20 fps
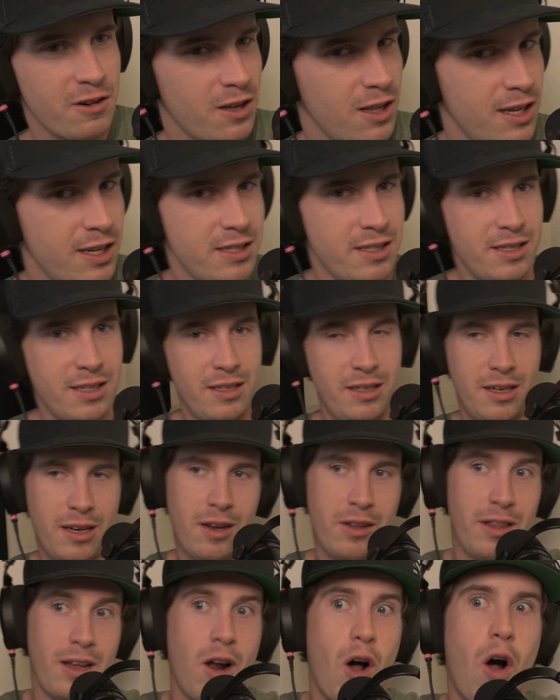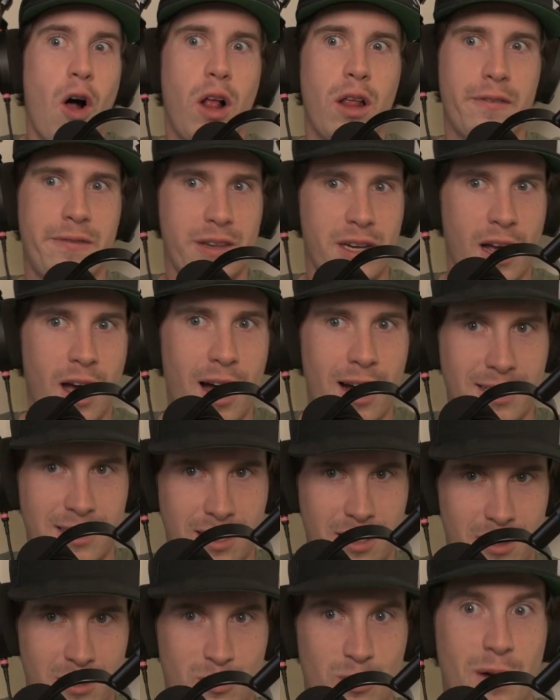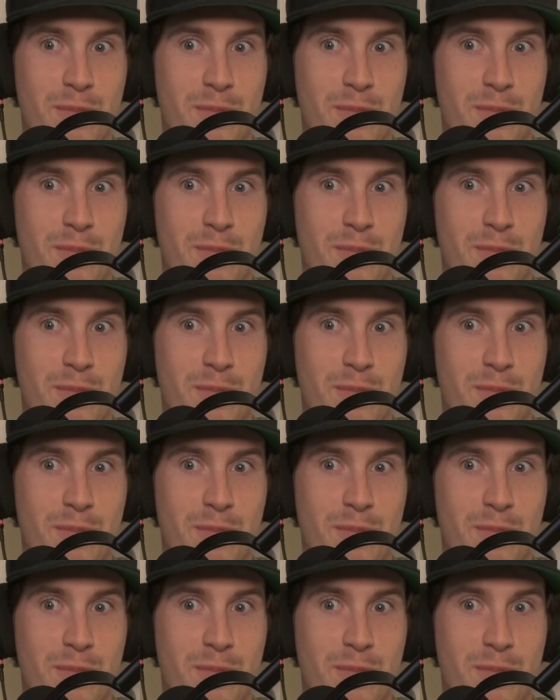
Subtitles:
generalist and you know that all of the cocktails